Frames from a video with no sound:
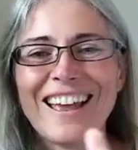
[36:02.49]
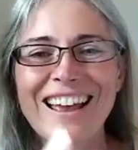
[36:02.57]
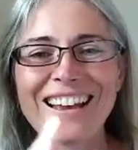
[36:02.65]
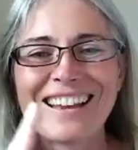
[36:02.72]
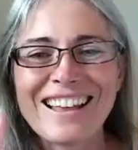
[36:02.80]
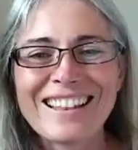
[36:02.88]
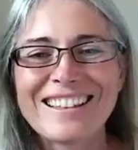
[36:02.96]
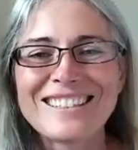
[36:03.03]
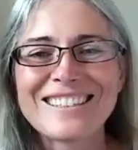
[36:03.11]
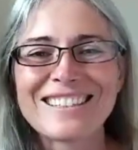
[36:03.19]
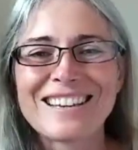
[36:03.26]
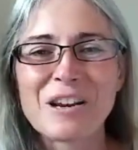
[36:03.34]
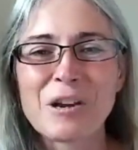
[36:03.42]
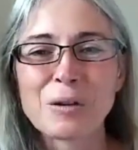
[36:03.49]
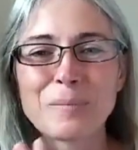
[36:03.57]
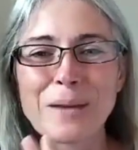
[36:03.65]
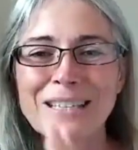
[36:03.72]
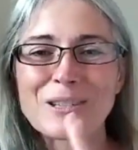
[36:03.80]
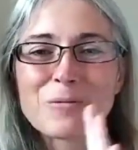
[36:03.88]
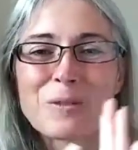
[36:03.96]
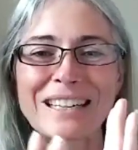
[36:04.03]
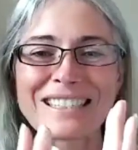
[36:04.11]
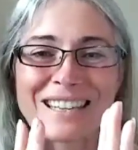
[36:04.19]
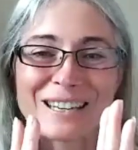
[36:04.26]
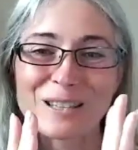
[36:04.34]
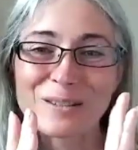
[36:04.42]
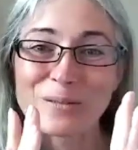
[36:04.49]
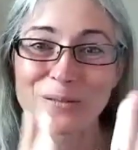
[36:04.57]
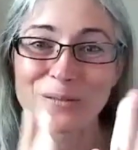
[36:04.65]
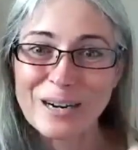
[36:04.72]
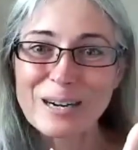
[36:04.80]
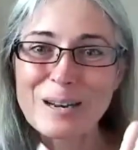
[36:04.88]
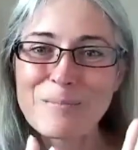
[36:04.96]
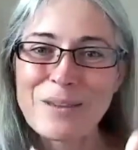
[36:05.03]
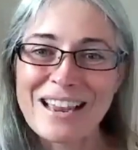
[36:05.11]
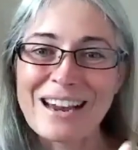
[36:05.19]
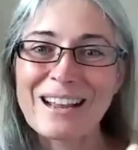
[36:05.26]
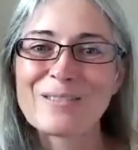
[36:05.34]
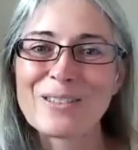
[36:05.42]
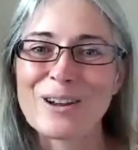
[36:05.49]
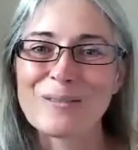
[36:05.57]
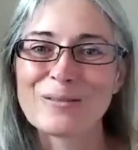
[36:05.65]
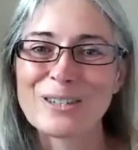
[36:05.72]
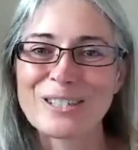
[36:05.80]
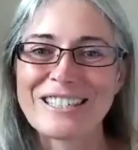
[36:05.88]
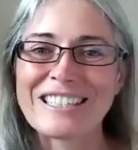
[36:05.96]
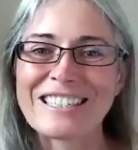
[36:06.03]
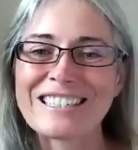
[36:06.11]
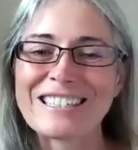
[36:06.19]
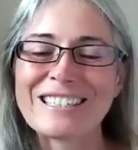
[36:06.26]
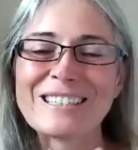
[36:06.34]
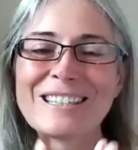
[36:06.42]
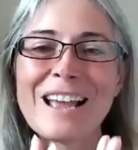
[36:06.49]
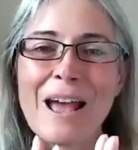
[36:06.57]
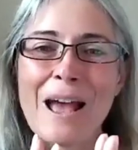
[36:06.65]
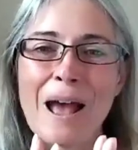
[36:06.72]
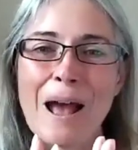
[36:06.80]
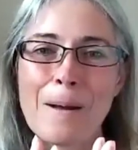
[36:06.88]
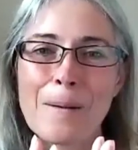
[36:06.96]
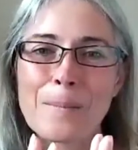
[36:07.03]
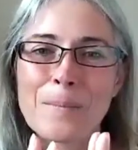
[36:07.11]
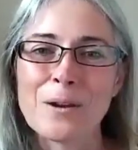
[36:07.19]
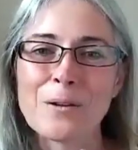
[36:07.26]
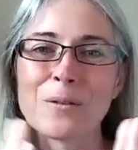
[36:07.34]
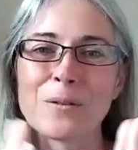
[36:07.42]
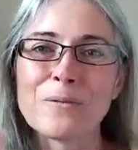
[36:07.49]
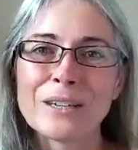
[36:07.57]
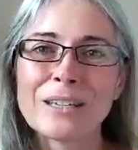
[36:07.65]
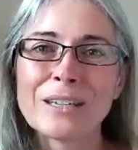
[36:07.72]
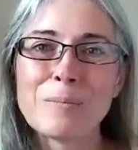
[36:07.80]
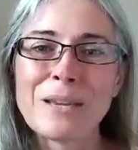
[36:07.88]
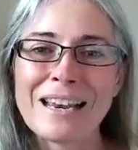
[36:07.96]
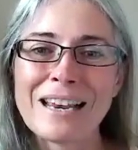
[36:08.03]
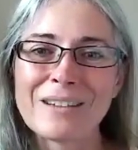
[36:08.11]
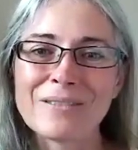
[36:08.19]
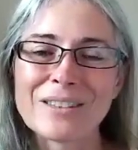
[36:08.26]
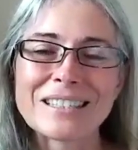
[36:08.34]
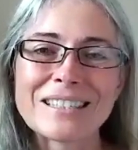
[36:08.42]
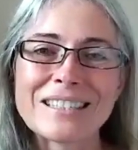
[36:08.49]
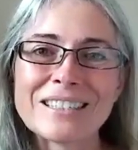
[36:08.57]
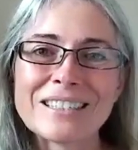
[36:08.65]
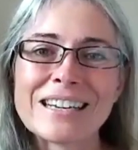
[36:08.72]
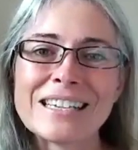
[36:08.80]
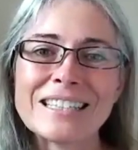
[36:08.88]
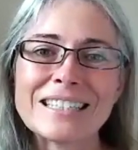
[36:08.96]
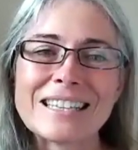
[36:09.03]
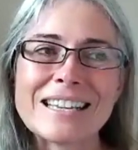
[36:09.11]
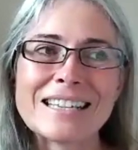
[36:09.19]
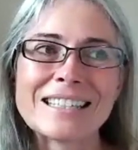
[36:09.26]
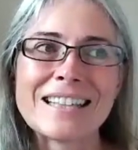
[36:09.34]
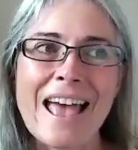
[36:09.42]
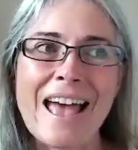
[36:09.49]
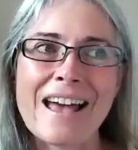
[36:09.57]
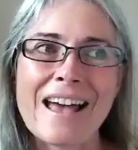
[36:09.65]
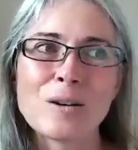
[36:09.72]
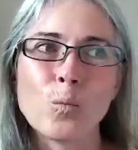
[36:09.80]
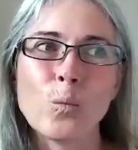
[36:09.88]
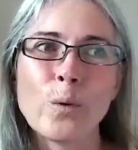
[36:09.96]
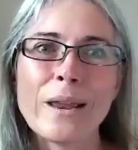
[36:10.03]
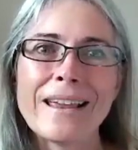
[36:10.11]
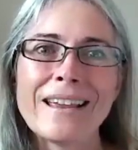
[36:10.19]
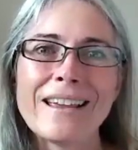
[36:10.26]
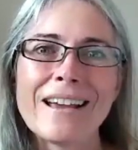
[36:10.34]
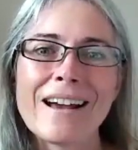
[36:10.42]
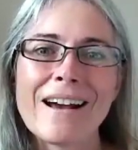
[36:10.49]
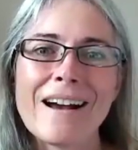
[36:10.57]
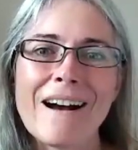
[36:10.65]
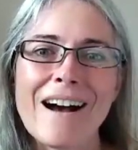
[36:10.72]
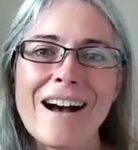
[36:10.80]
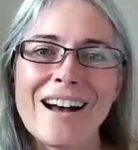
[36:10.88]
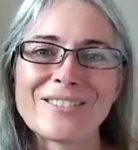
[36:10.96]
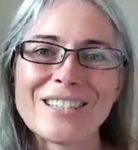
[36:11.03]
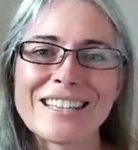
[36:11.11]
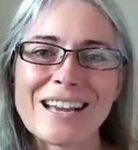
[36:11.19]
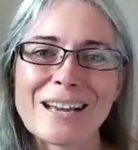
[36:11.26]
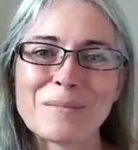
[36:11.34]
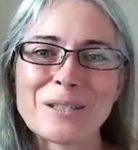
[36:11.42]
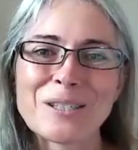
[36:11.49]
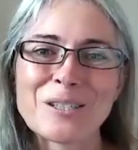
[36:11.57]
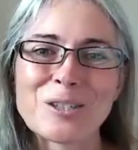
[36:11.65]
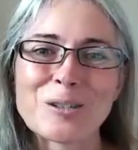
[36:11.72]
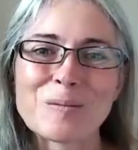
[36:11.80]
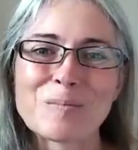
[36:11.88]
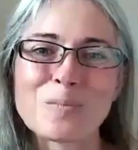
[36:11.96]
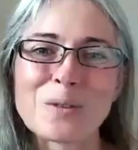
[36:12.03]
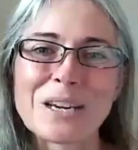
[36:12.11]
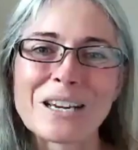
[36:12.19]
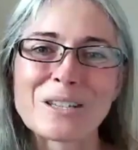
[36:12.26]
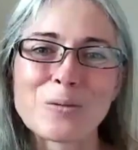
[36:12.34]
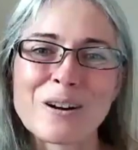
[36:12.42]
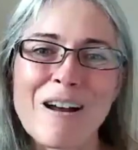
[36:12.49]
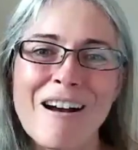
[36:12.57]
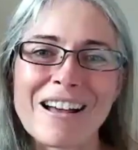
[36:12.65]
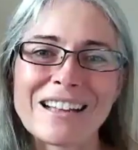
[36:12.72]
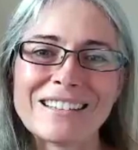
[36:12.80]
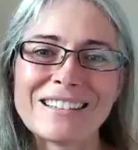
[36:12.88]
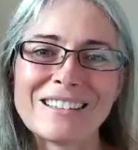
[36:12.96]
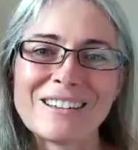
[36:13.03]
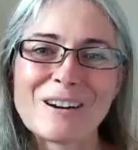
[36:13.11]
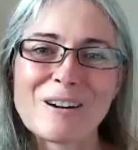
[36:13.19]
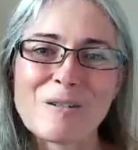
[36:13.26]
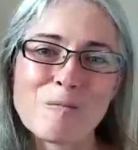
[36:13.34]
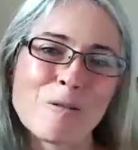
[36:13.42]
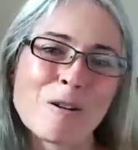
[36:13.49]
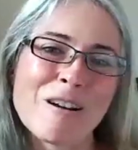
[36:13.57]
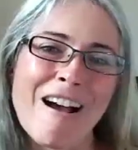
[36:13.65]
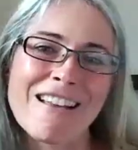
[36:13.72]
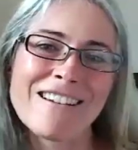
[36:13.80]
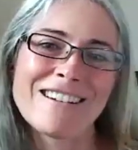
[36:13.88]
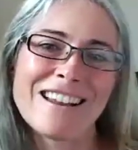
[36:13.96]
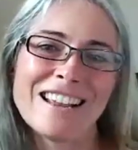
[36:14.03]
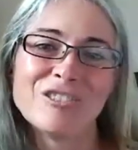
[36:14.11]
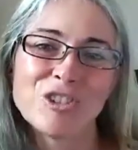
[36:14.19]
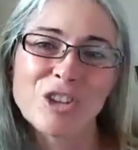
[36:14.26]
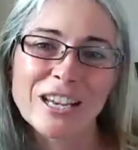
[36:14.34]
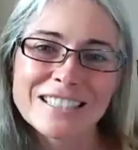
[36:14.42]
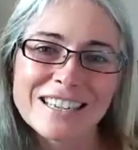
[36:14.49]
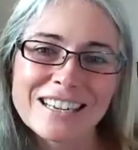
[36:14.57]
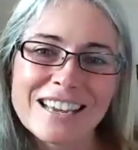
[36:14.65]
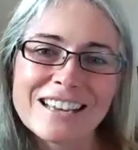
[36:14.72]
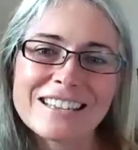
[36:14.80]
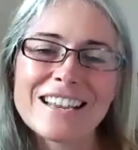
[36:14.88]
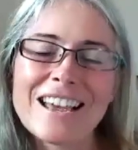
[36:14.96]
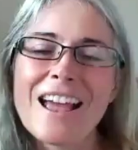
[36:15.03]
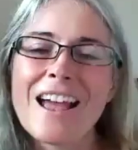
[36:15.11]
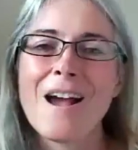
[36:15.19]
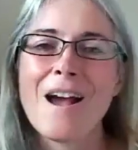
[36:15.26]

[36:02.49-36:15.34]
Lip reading: again, this goes back to what I said at the very beginning of the conversation, the very beginning of the series, is that we oftentimes just, because we're not ingesting it,